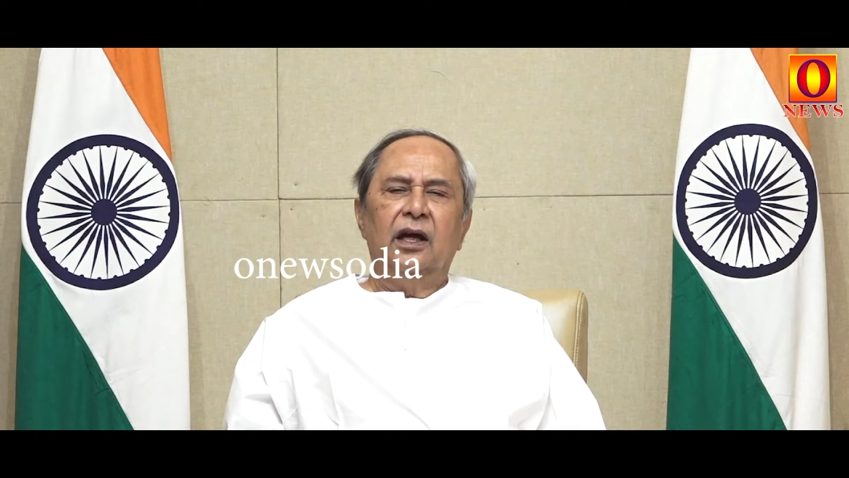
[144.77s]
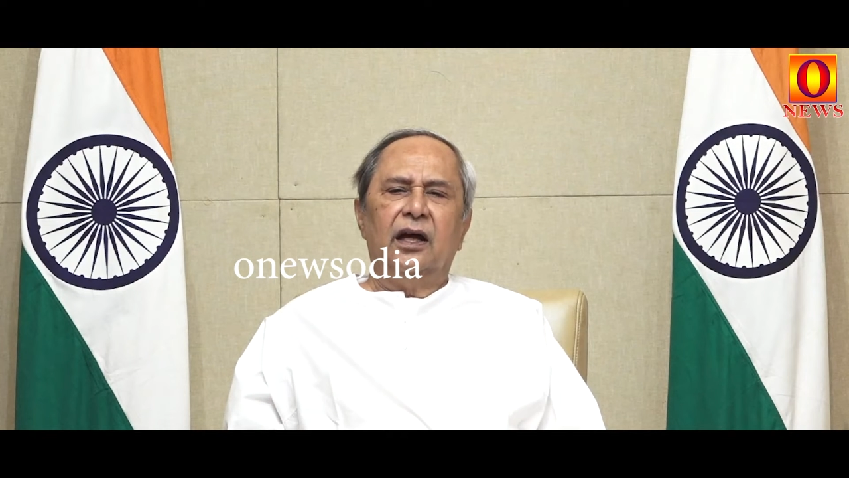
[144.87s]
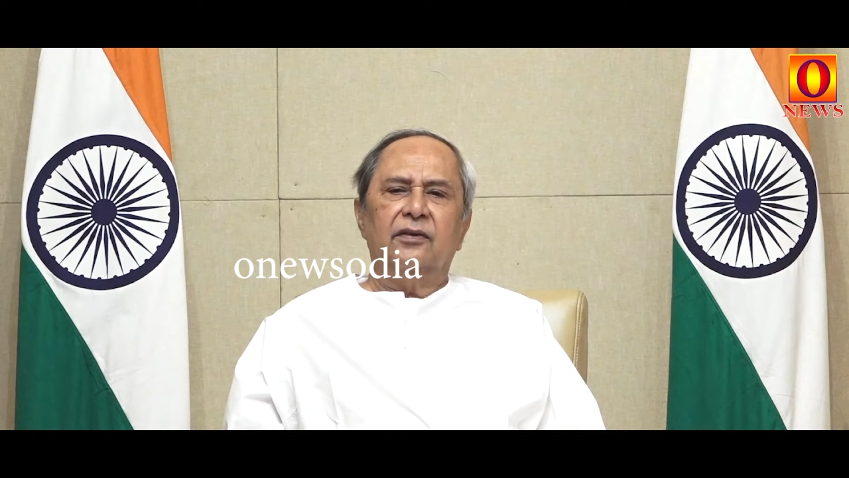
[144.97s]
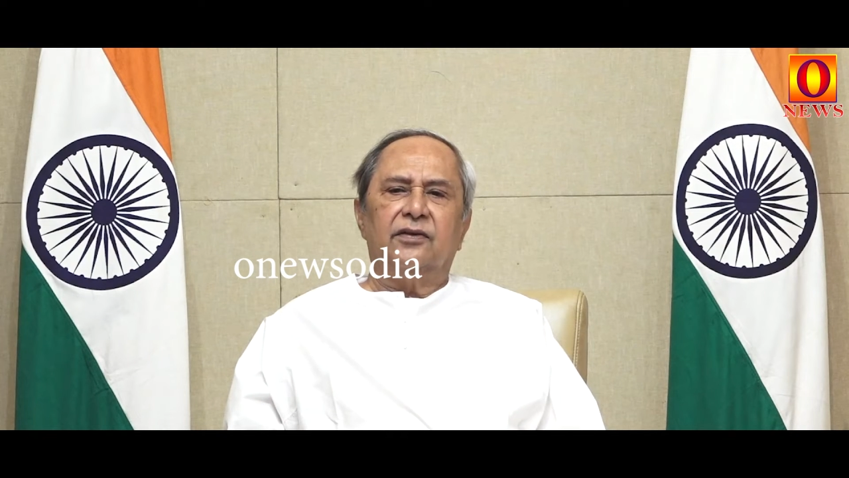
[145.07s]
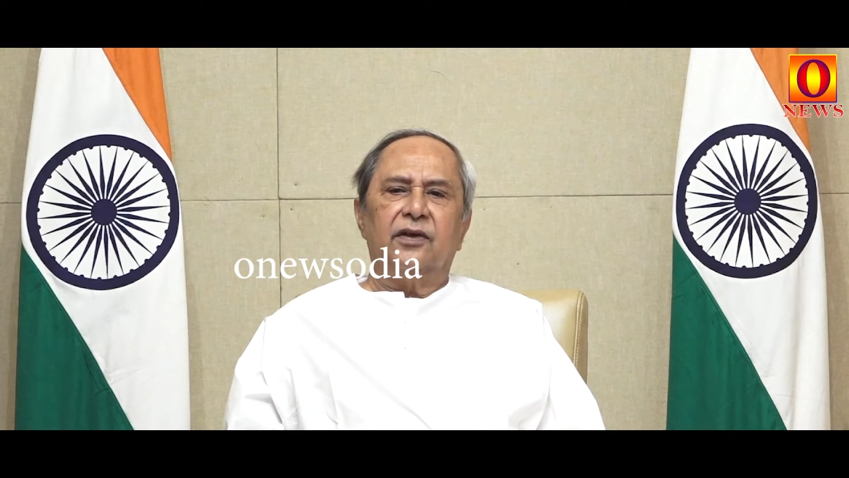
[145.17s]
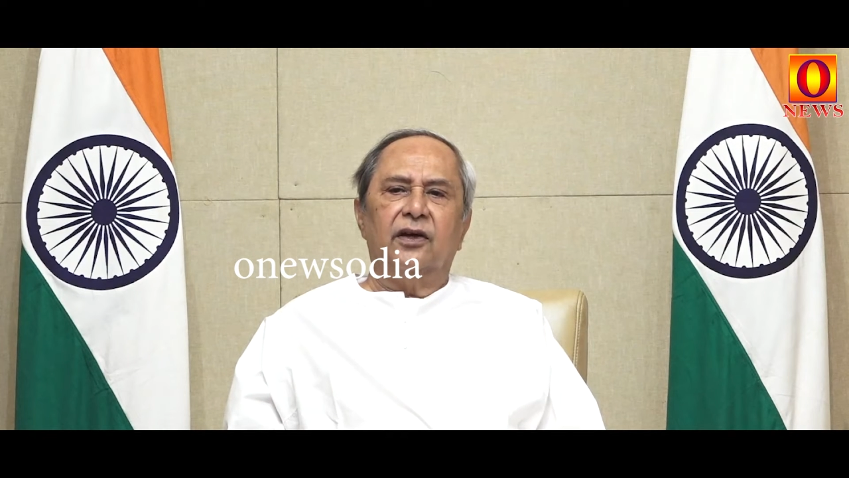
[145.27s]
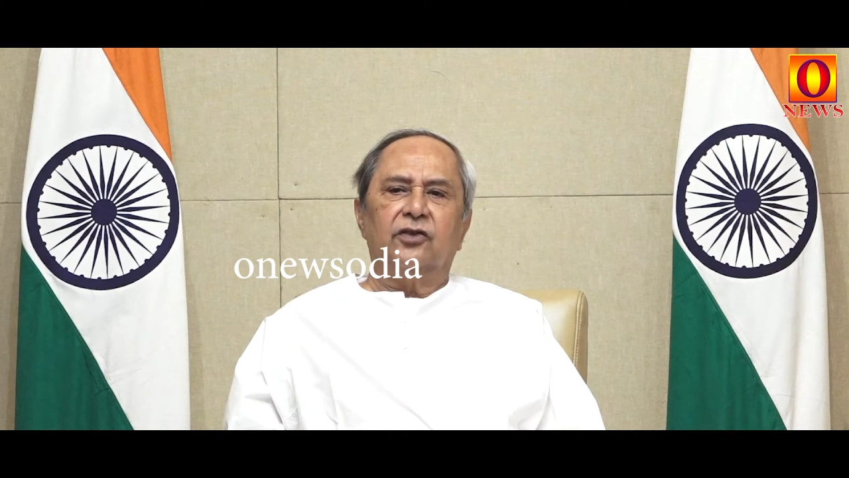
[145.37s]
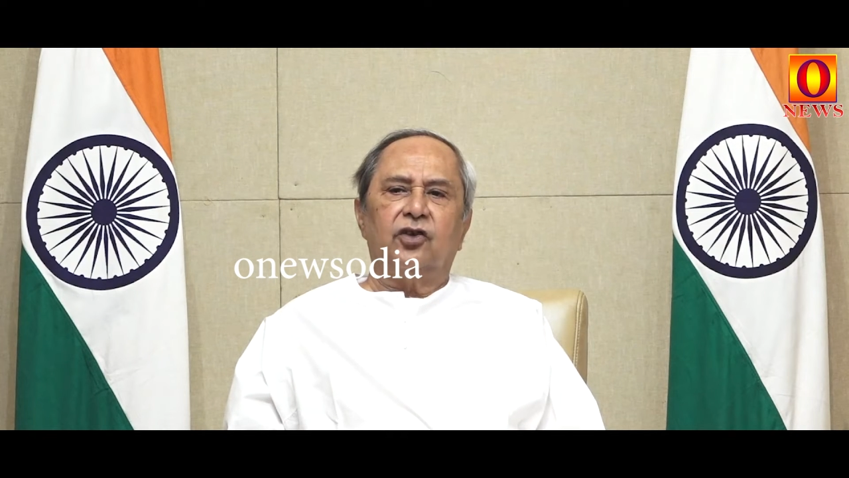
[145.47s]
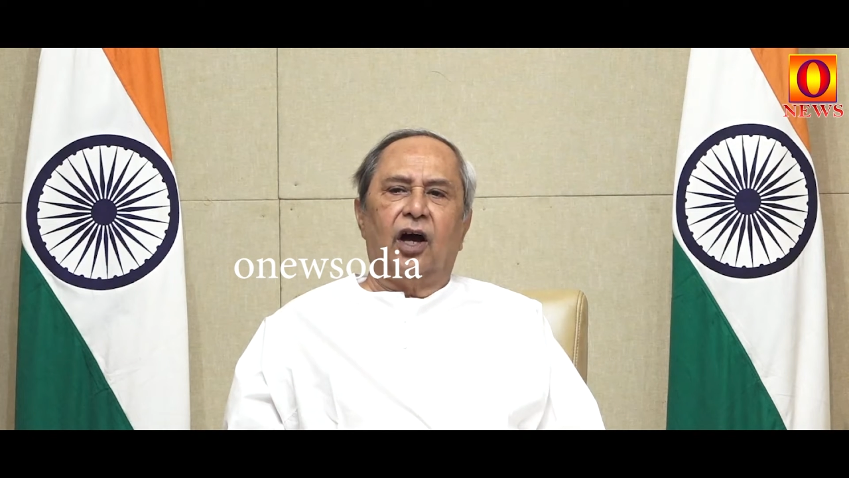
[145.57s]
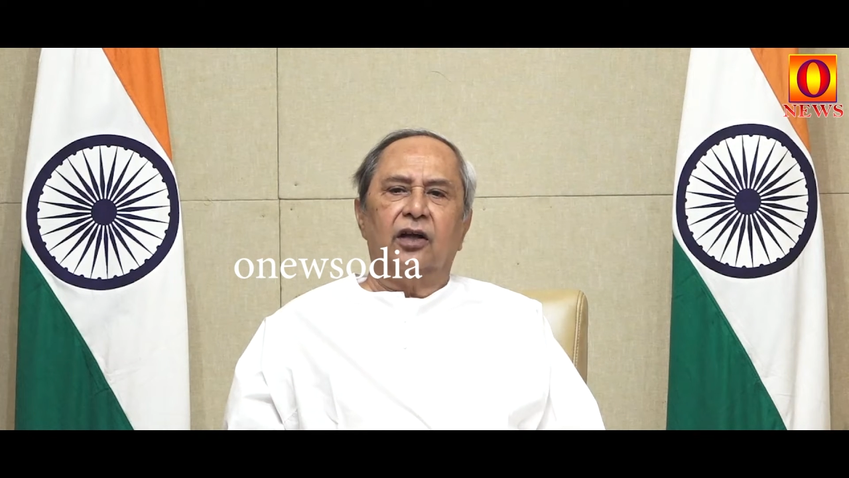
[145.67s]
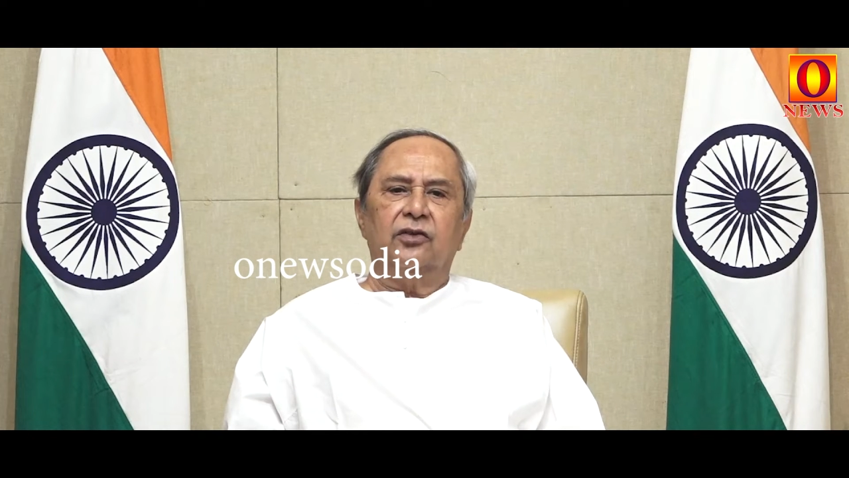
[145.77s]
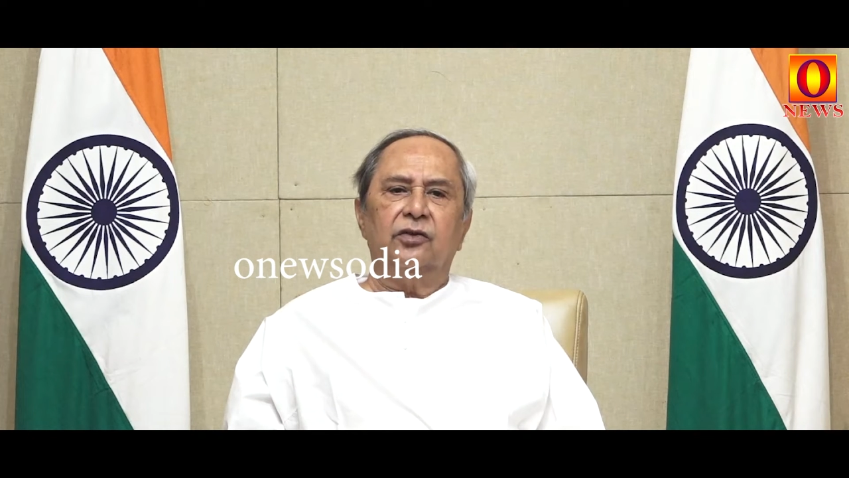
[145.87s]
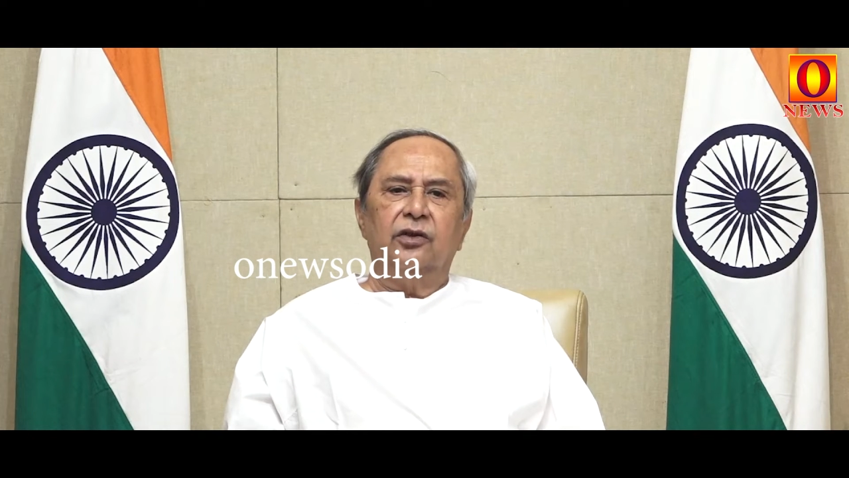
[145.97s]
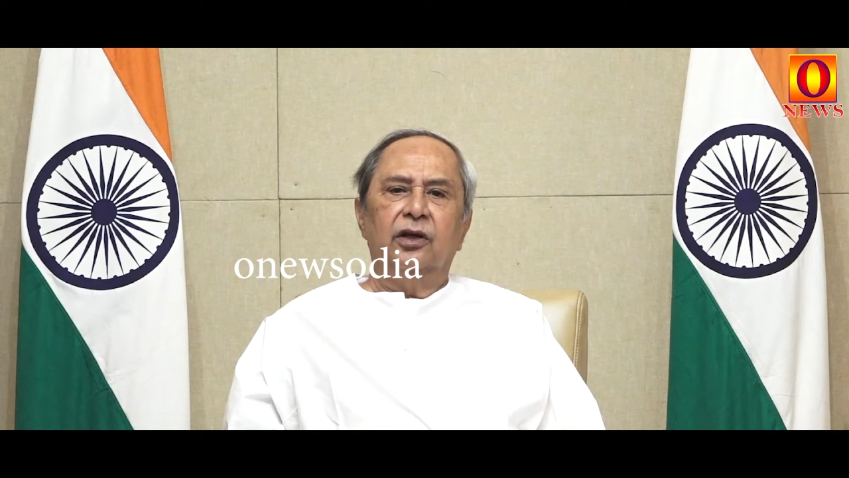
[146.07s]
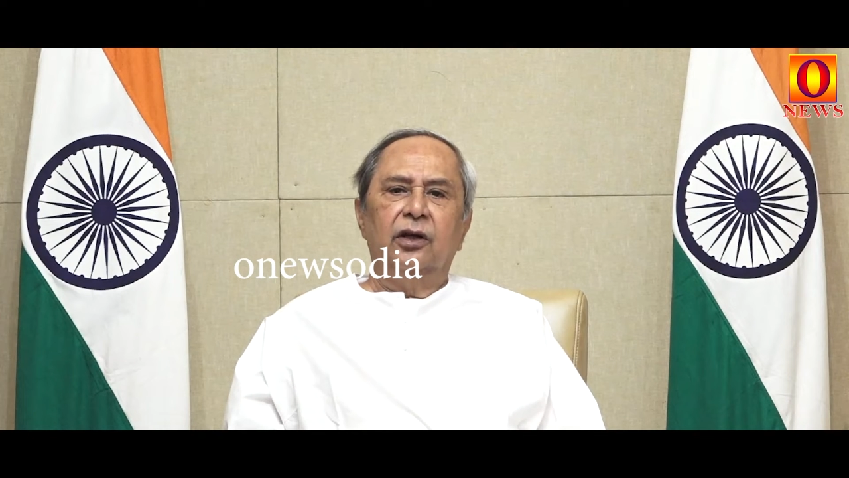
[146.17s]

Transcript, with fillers: and surcharge,